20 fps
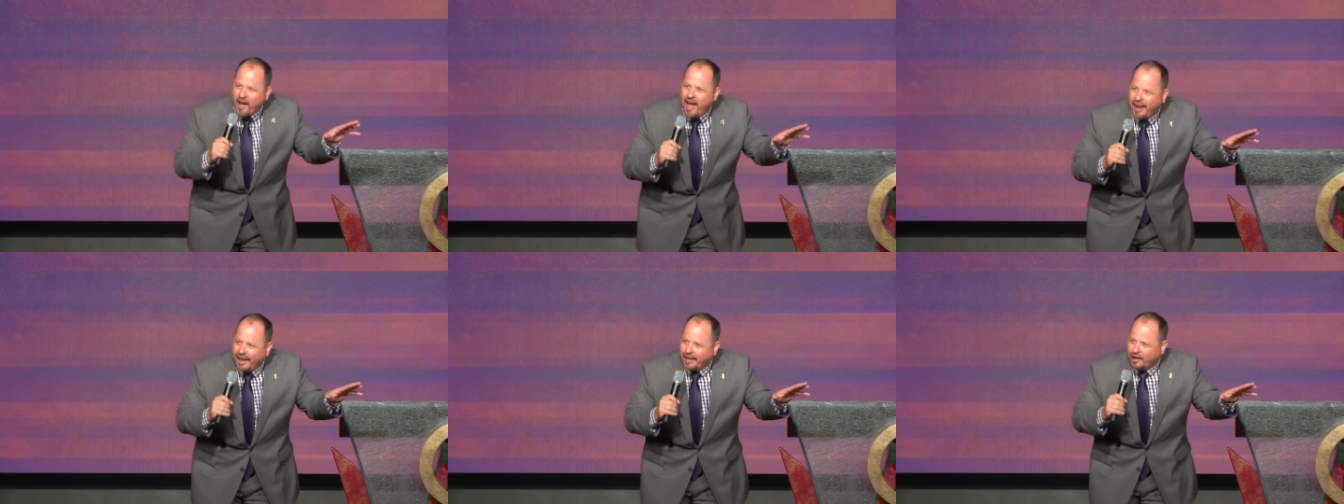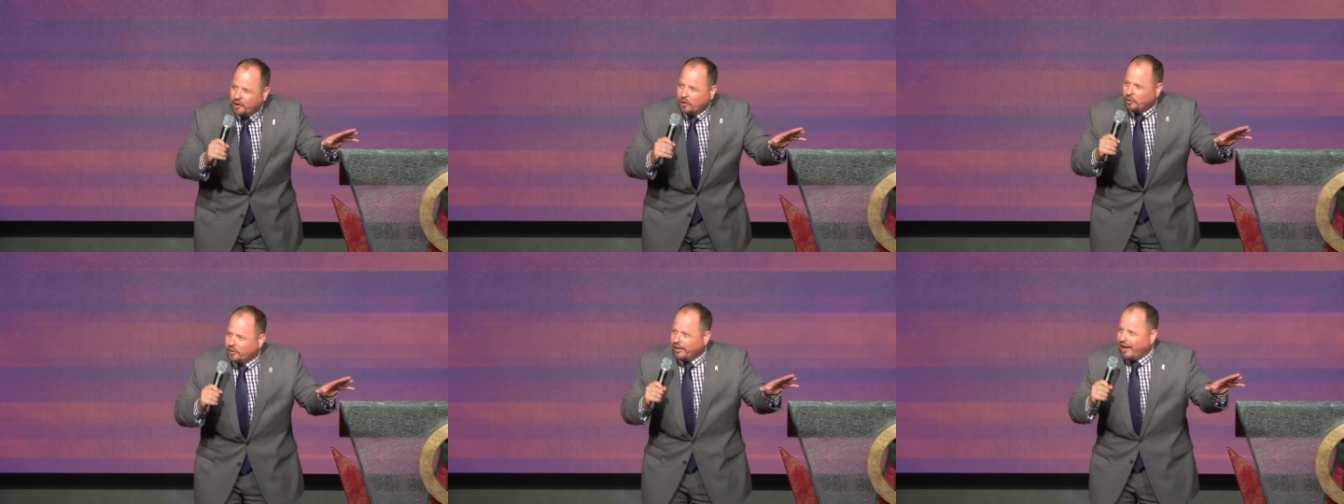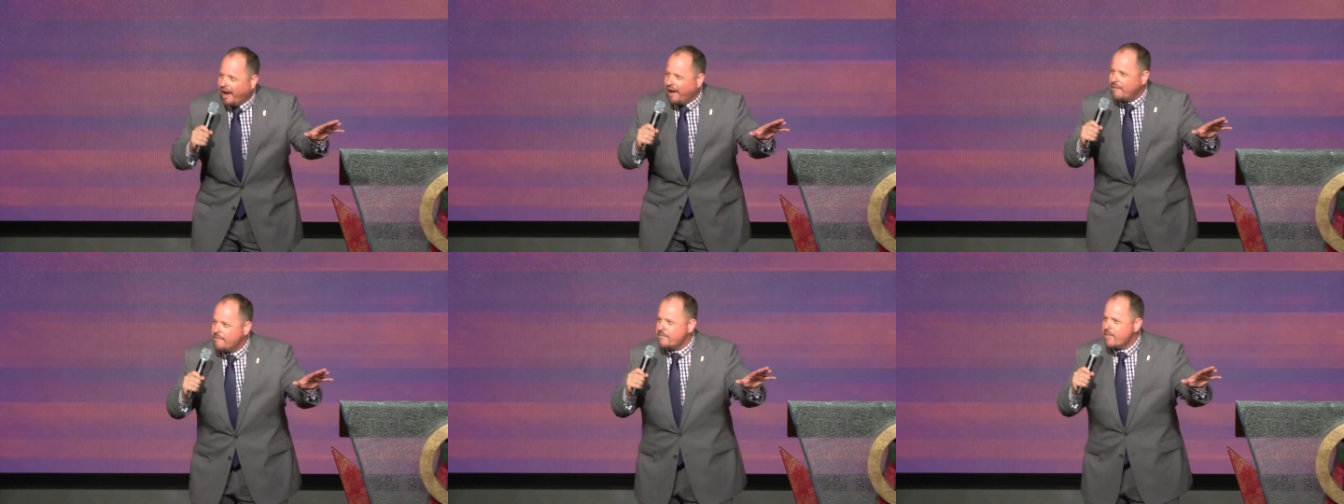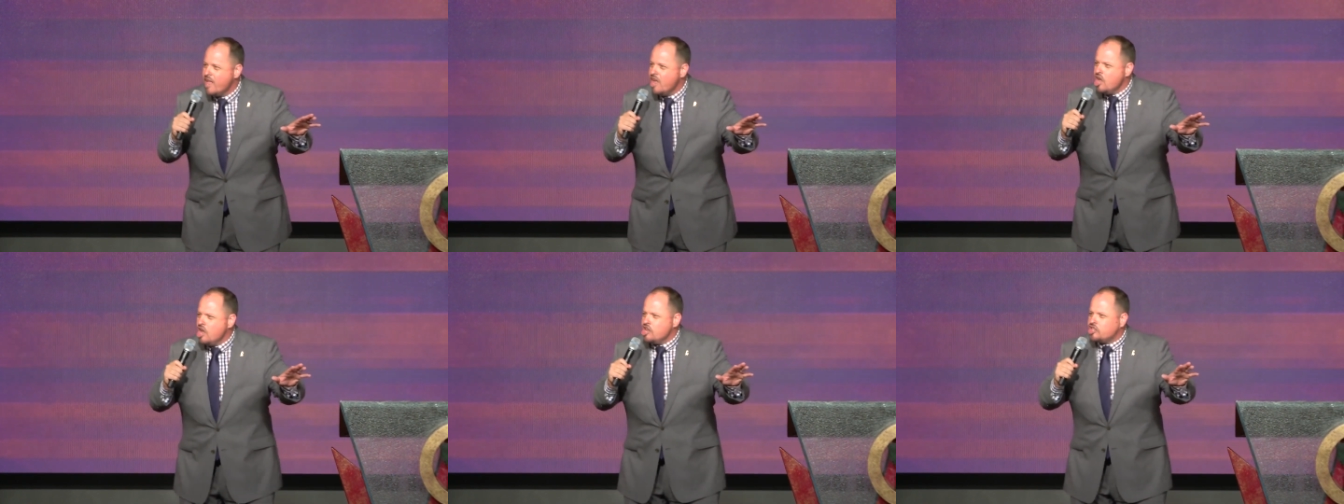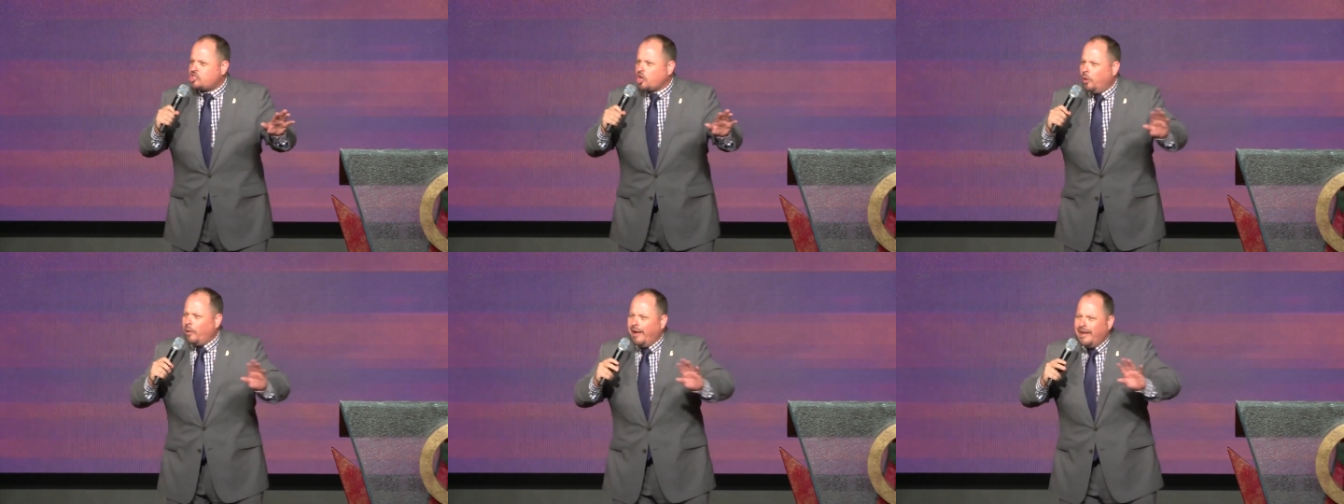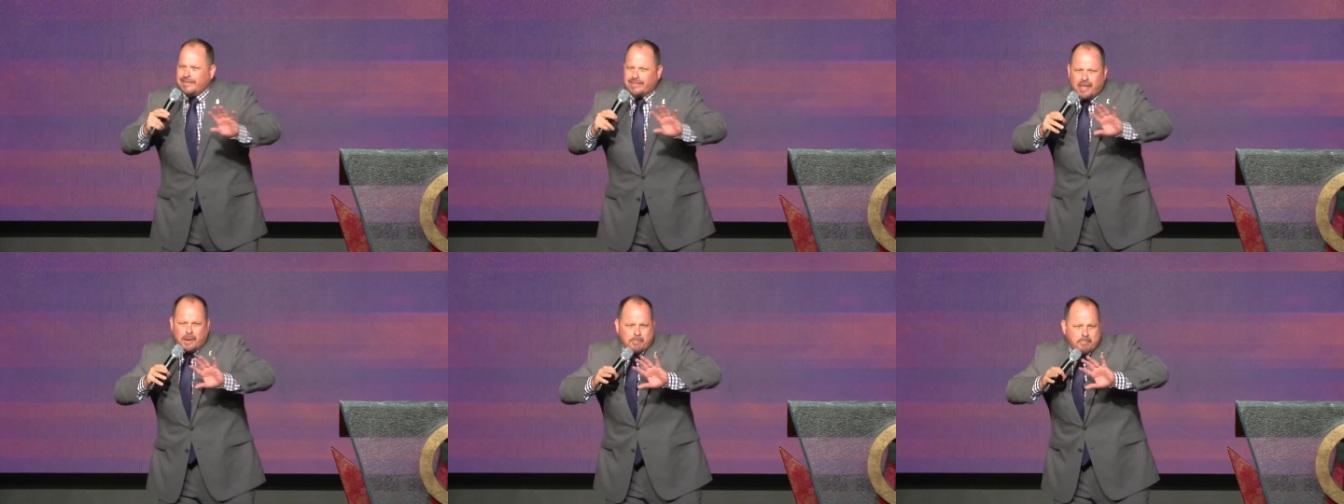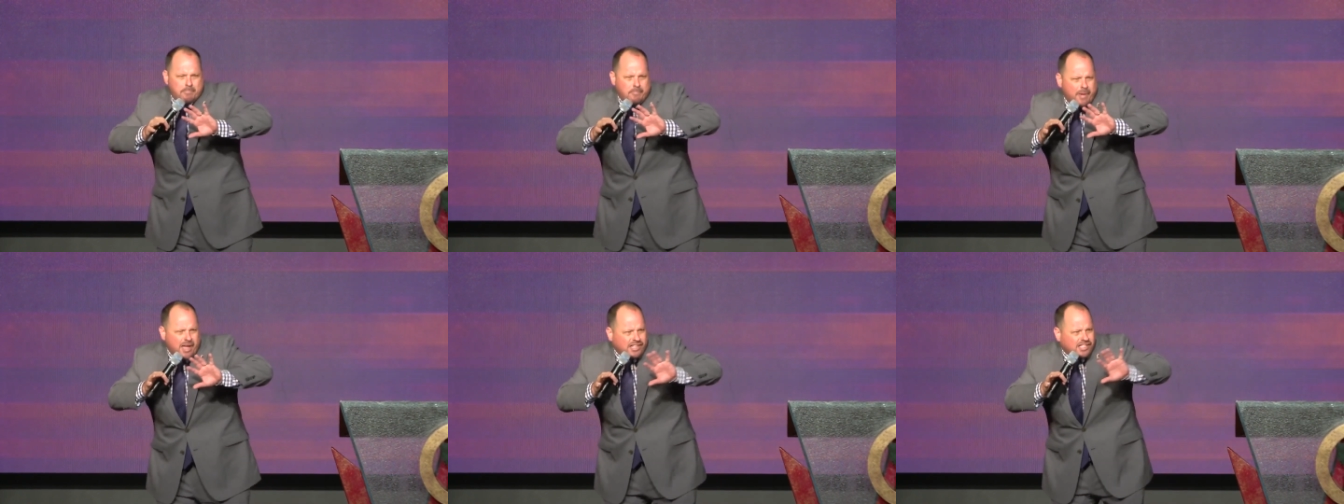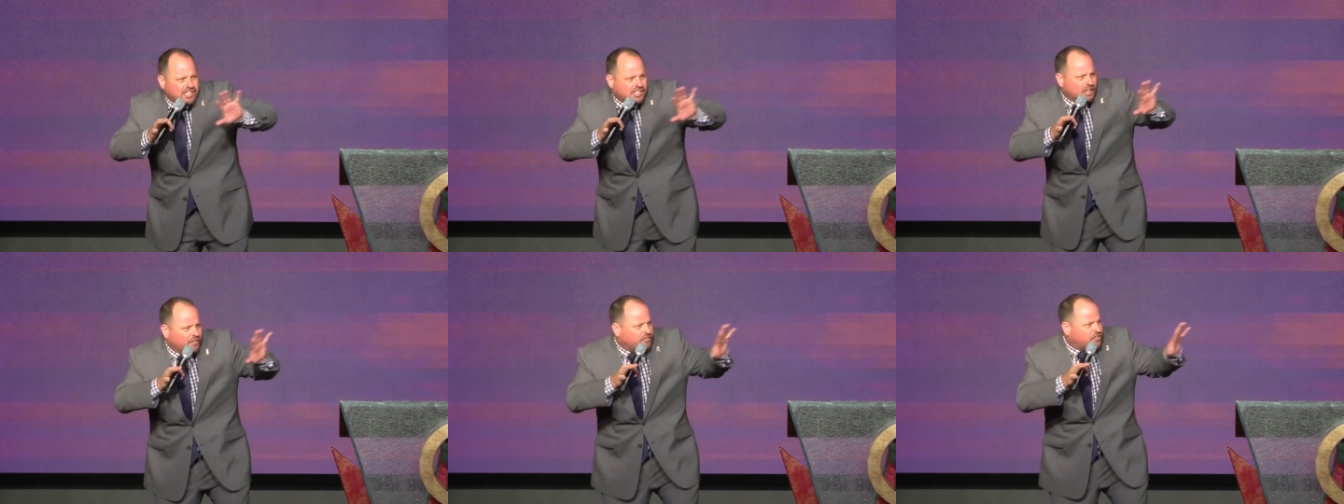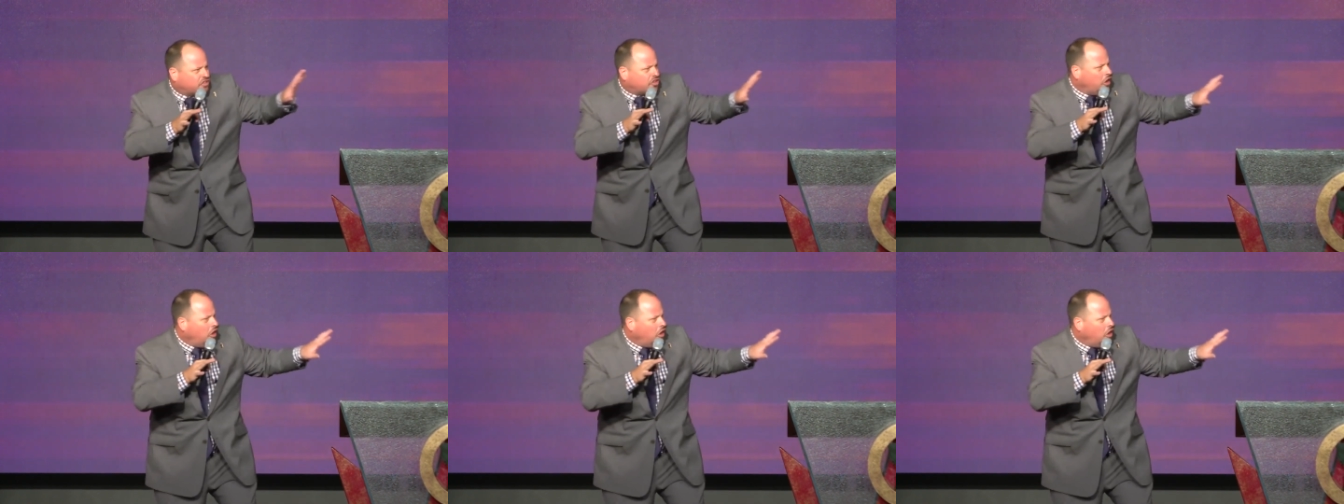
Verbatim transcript: Hallelujah. So, in the midst of